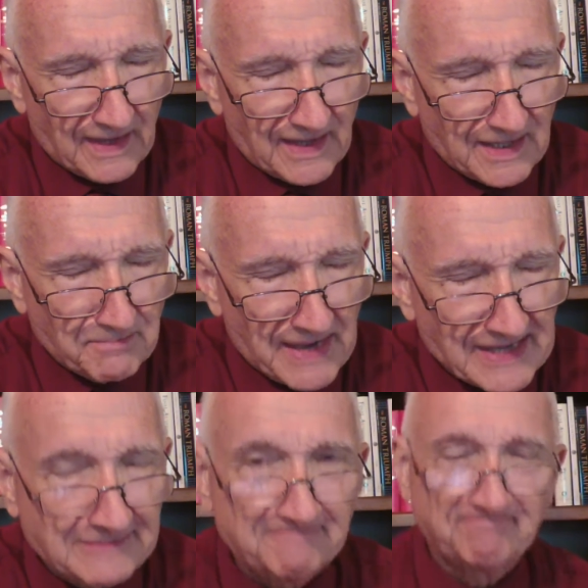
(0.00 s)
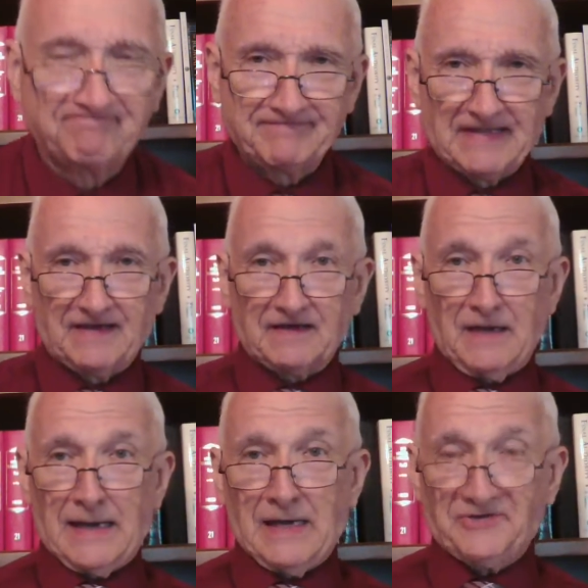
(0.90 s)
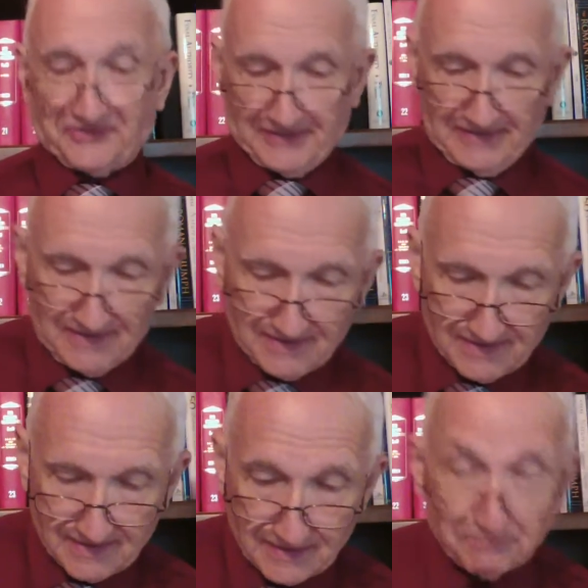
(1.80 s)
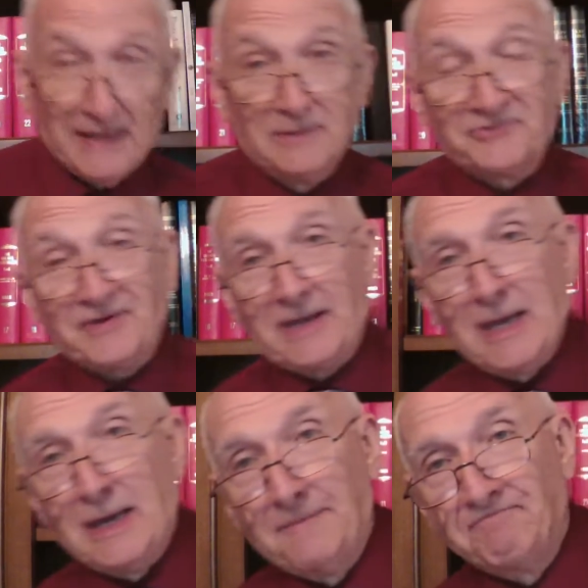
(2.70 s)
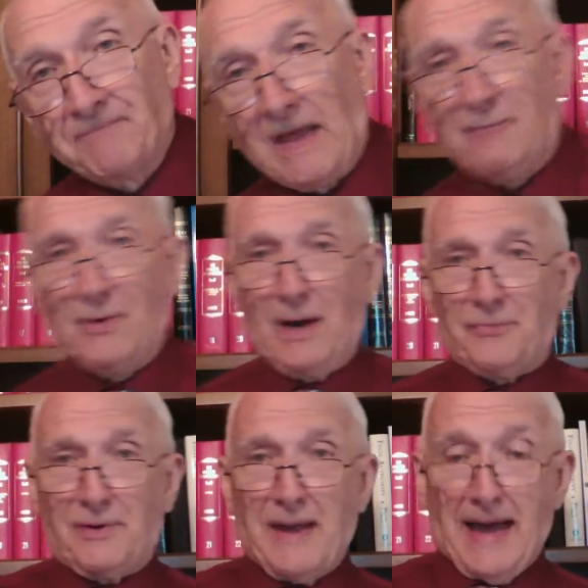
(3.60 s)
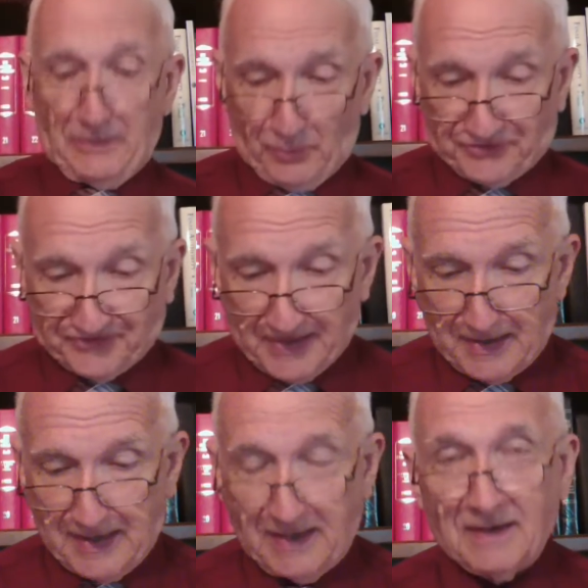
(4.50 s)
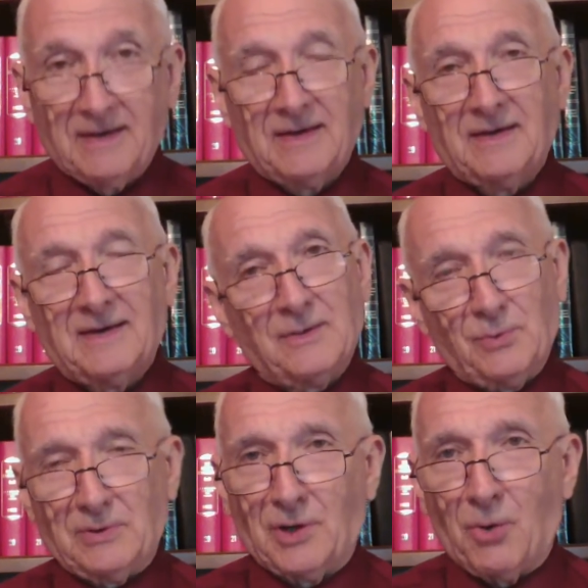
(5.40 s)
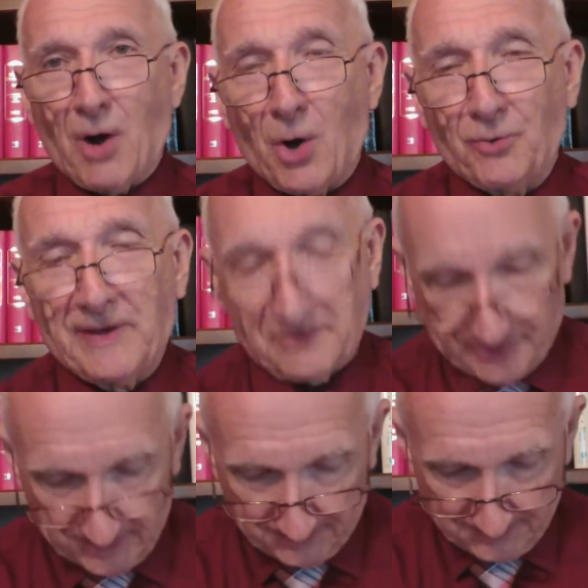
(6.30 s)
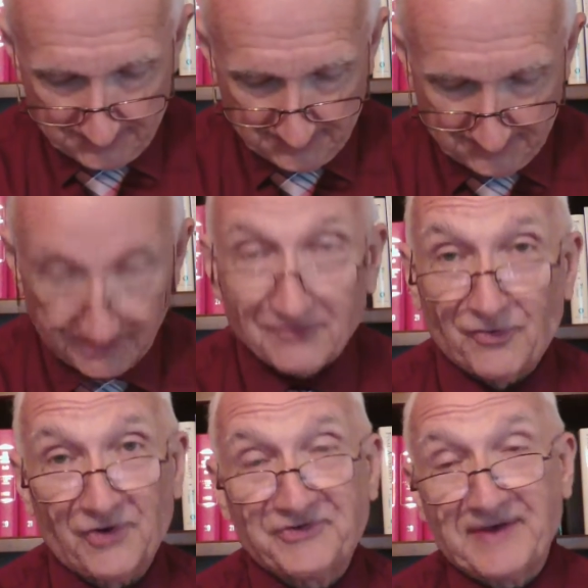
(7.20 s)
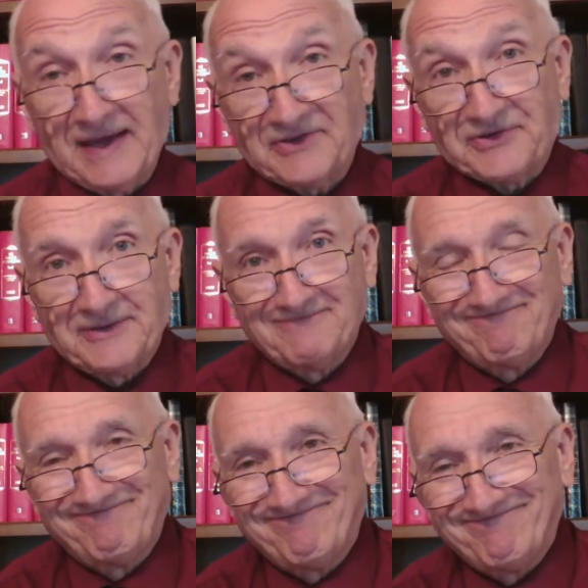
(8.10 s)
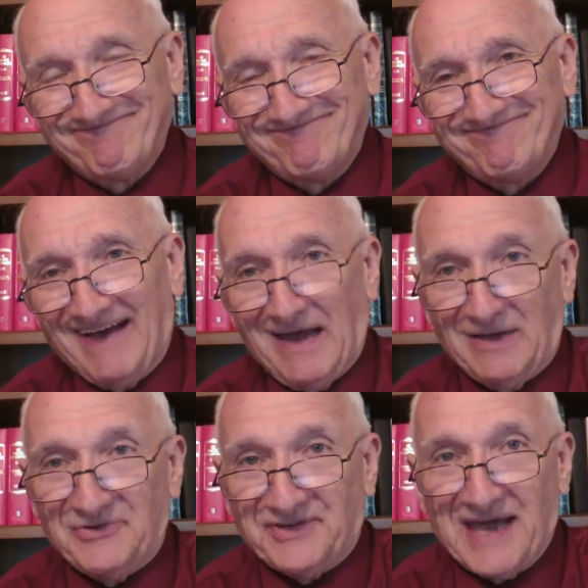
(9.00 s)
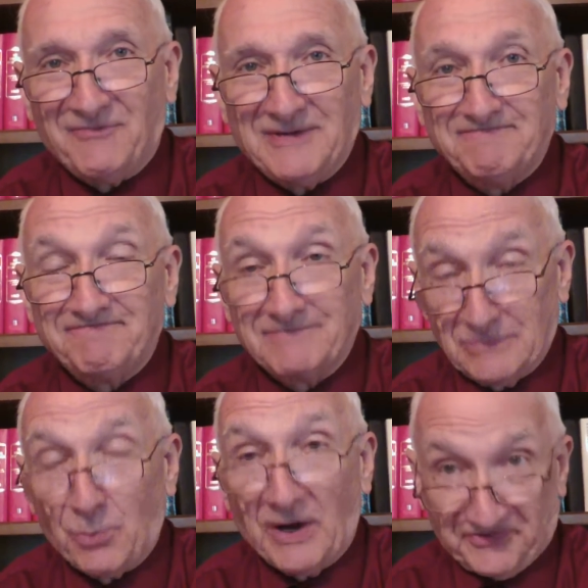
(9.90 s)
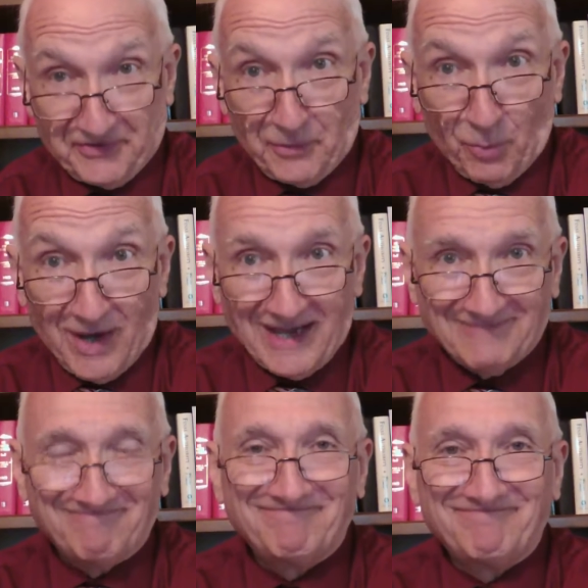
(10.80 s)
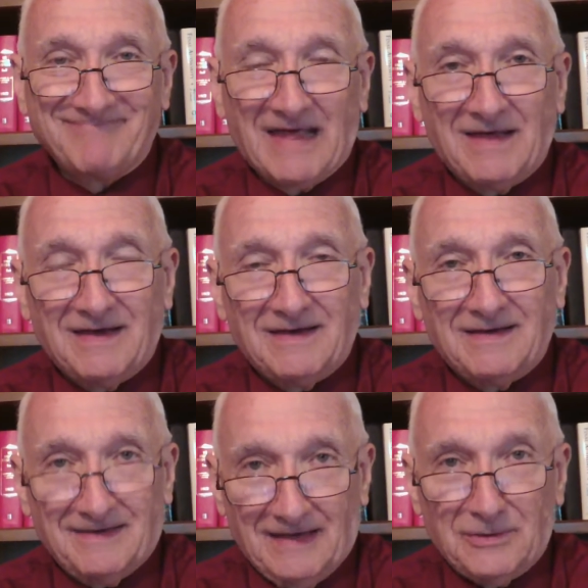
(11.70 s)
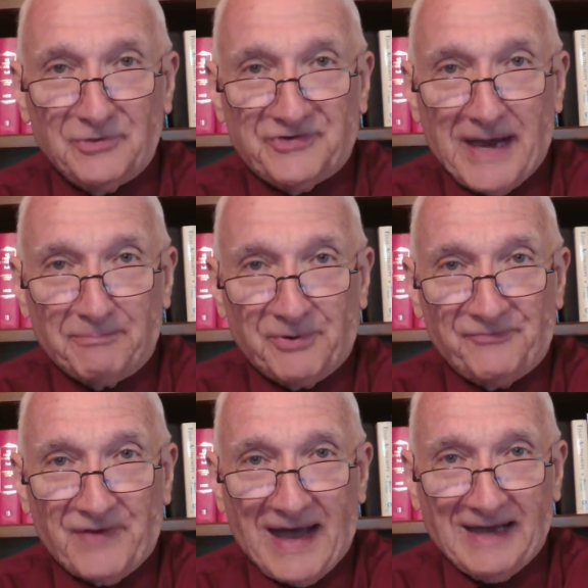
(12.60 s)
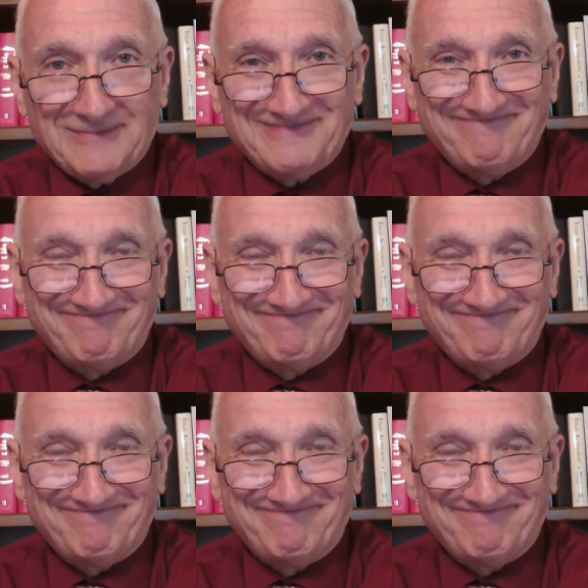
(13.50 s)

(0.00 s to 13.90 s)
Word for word: Amen. Class, meet us again. Every other night we study. We'll go on into verse 6 and 7, the rest of the way into chapter 5.